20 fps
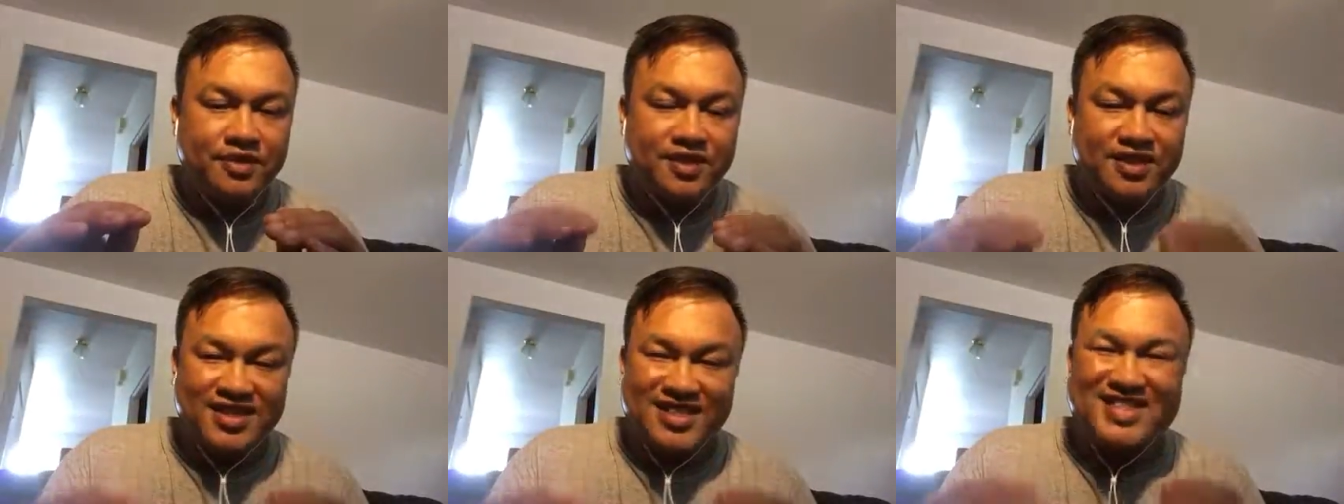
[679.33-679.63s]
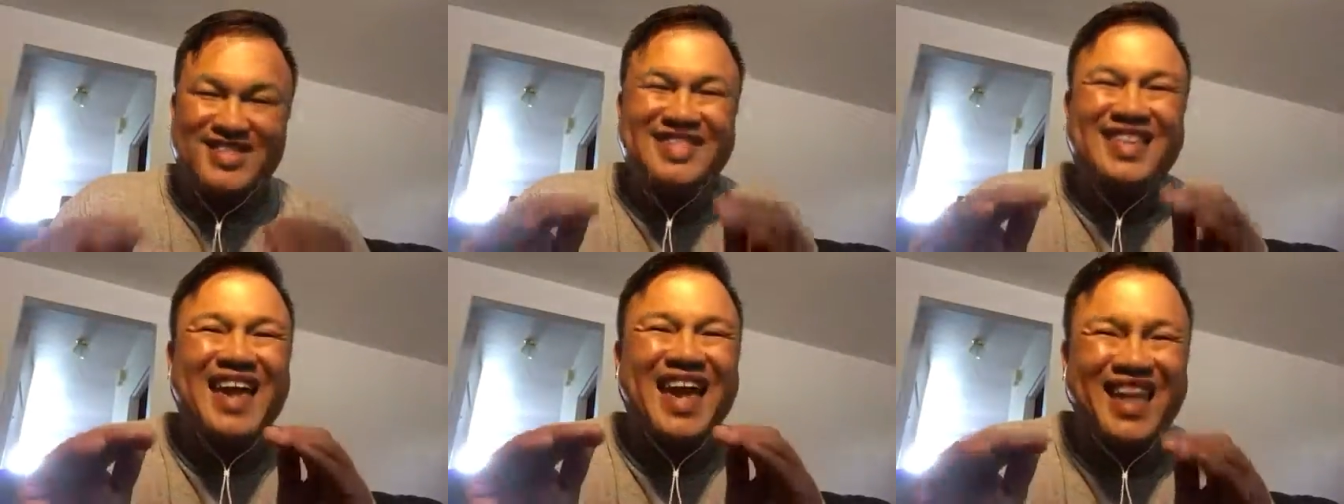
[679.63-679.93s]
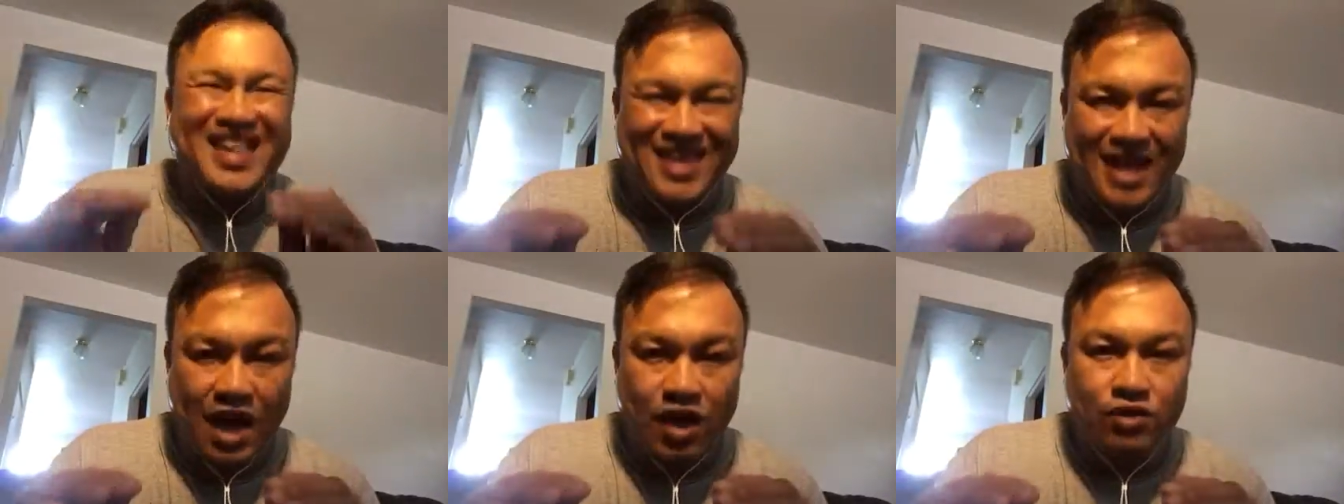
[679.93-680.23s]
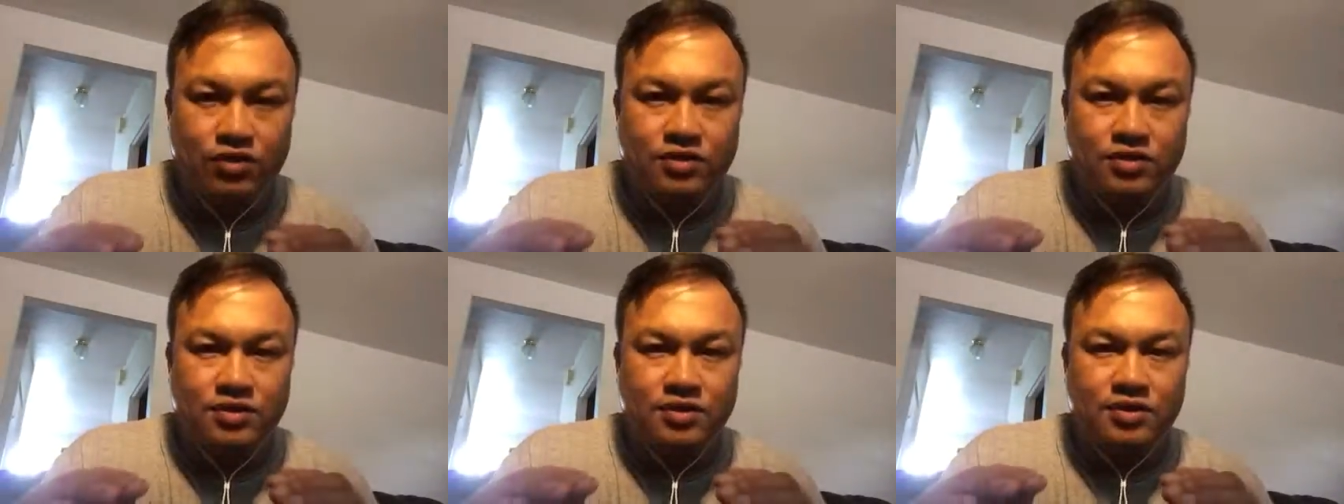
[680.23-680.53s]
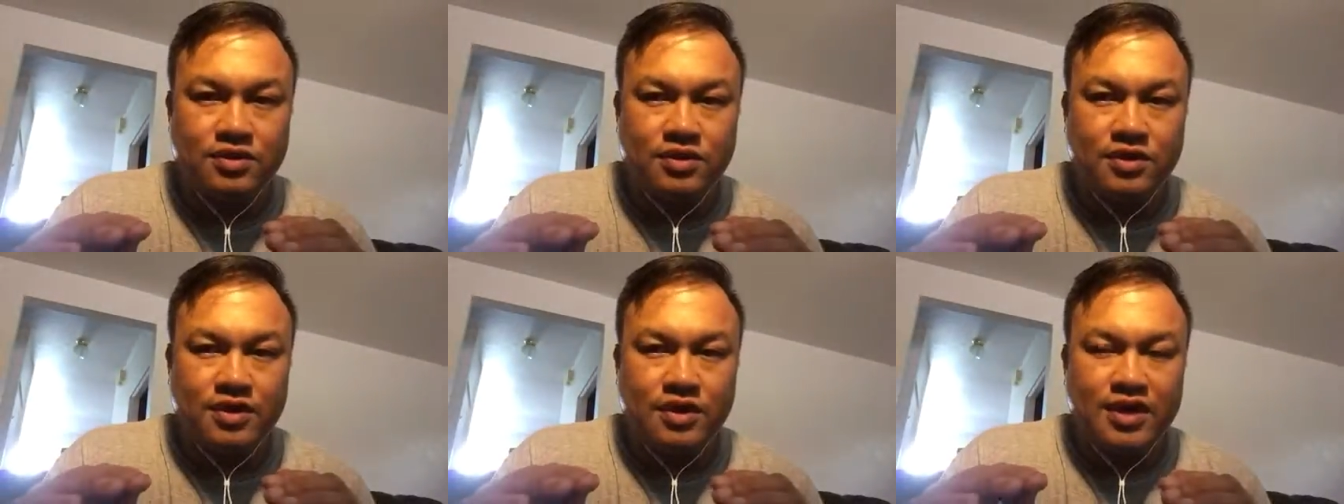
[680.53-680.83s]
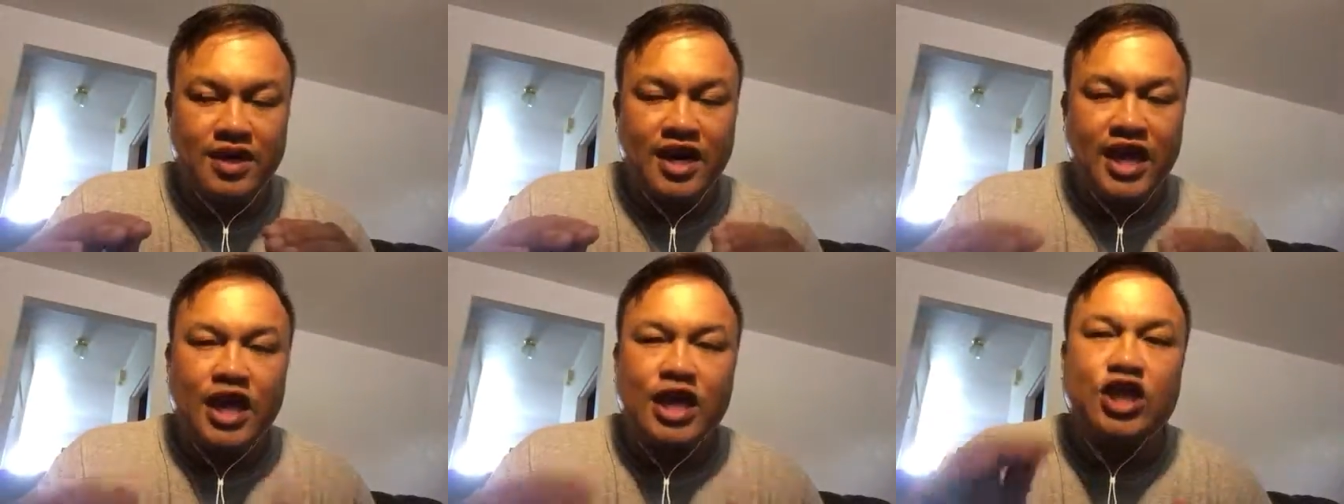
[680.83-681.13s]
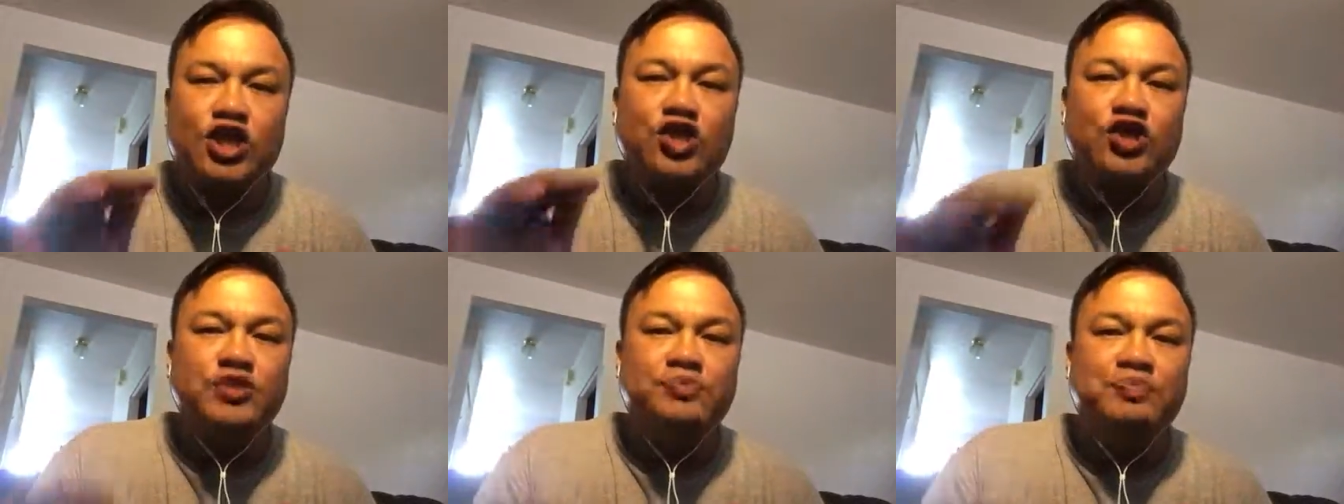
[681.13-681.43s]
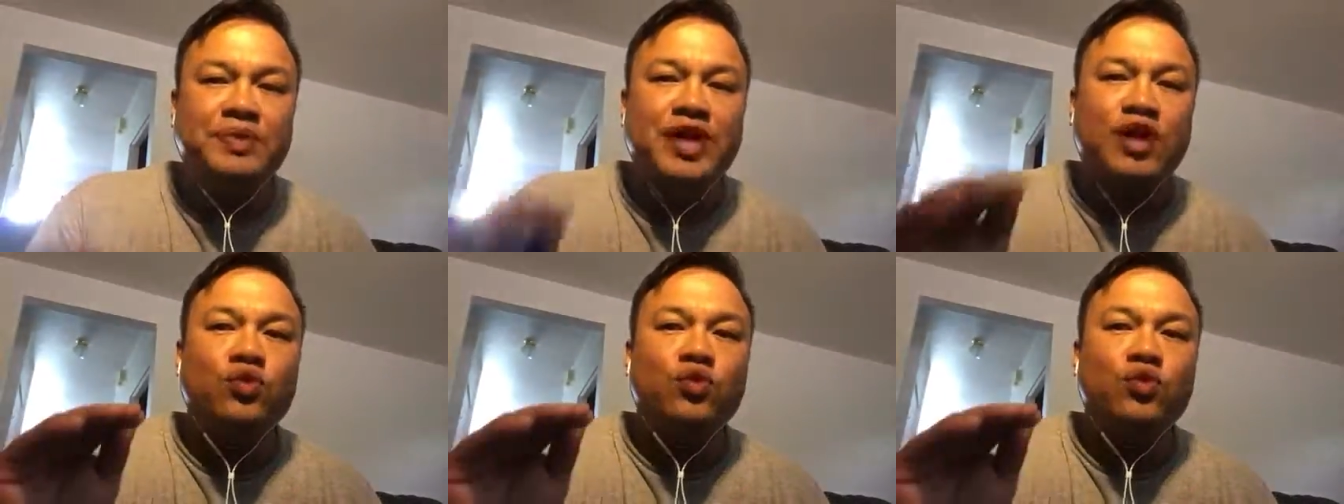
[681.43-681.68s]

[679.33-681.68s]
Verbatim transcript: to stand out and to speak